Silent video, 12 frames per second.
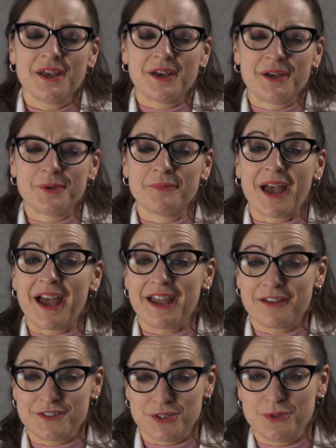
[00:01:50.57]
I
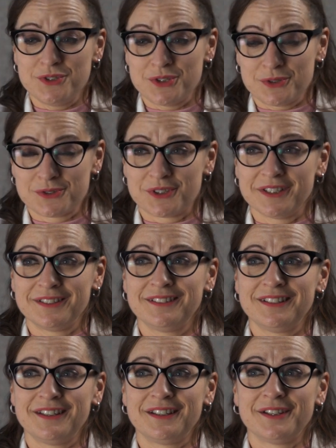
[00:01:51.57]
have two children.
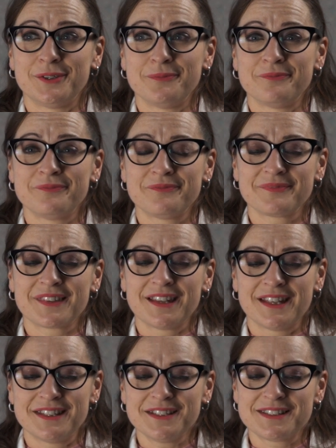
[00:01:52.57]

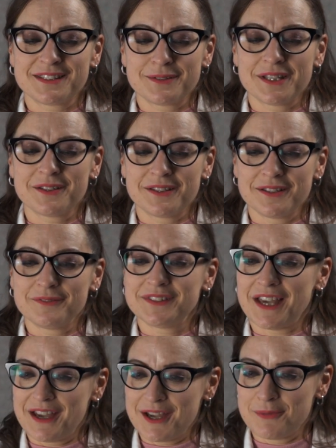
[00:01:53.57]
At this
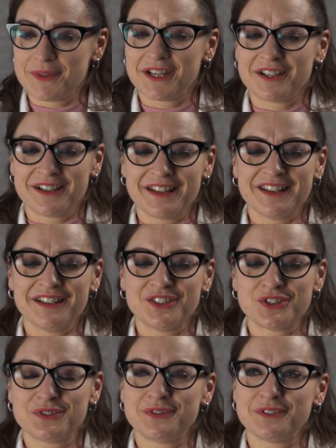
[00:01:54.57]
time they're
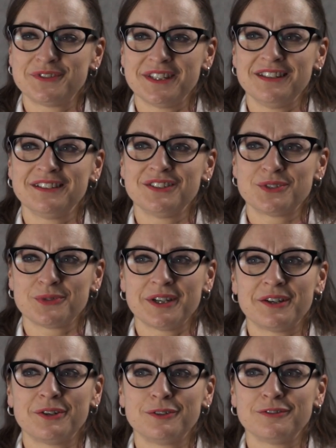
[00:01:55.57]
aged 15 and
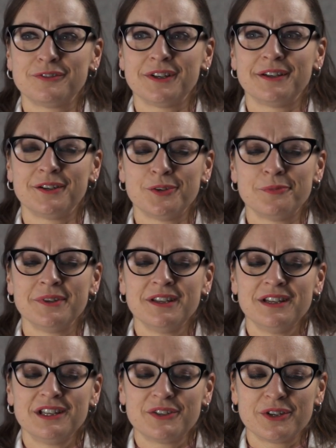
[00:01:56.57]
12.
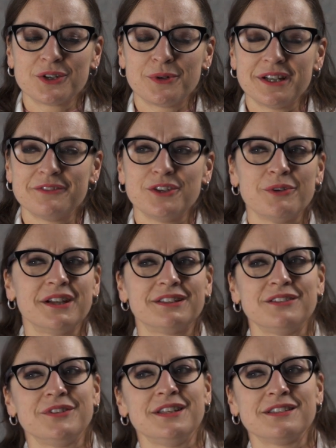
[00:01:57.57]
They're in quite a few
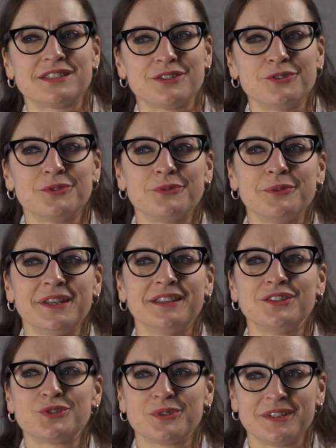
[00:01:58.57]
activities, so we
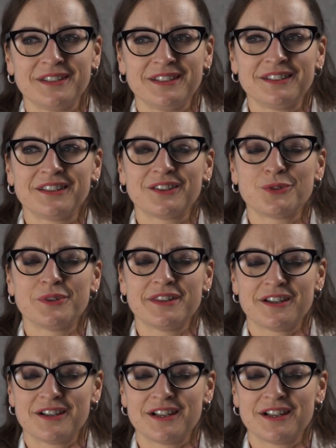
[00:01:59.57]
enjoy going to their